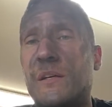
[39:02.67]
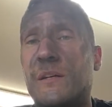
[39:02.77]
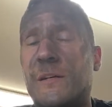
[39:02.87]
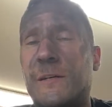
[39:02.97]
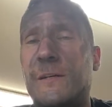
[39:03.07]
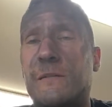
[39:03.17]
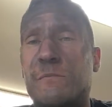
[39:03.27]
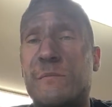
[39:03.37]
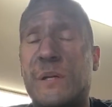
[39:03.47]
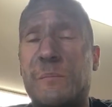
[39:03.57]

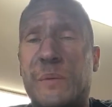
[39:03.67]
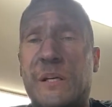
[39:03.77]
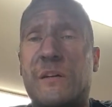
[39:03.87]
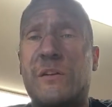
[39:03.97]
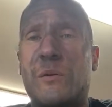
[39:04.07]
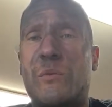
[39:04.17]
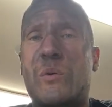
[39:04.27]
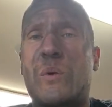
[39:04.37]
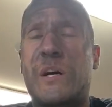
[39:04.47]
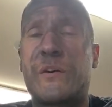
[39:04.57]
And being a little more
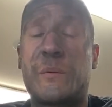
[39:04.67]
watery,